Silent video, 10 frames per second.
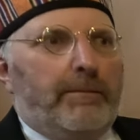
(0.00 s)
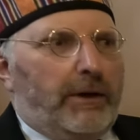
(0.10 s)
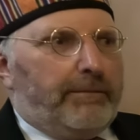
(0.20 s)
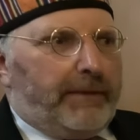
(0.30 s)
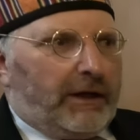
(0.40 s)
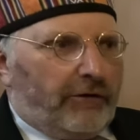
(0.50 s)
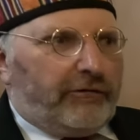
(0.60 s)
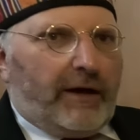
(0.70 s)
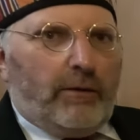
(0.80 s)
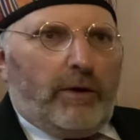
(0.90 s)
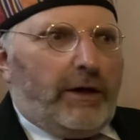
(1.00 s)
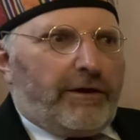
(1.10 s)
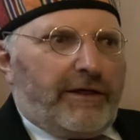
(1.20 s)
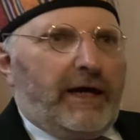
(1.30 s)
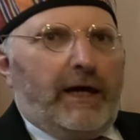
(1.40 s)
But because they
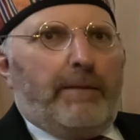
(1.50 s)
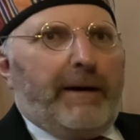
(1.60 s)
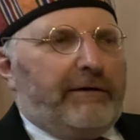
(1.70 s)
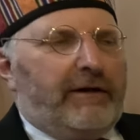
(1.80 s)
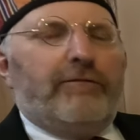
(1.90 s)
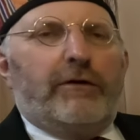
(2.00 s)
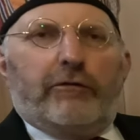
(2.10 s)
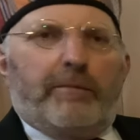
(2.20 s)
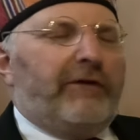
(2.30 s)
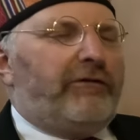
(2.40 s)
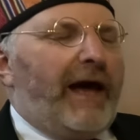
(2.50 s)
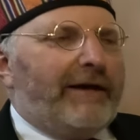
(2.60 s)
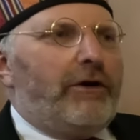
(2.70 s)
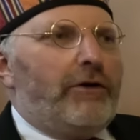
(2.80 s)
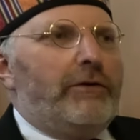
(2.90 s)
weren't thinking about infinite space, they
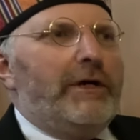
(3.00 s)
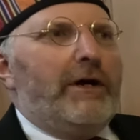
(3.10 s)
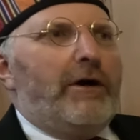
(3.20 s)
had no